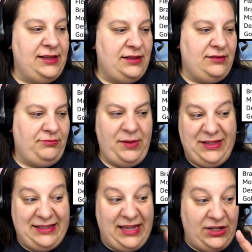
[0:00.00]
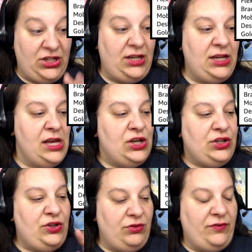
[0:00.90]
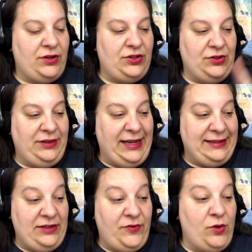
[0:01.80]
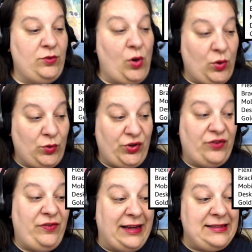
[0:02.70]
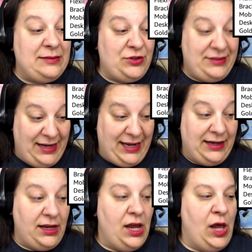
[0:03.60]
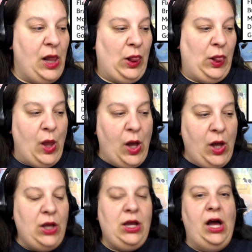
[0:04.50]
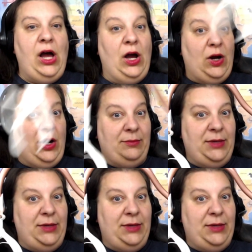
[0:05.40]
maybe Seiji, Universal Lazy Phone Holder Flexible Stand, long arm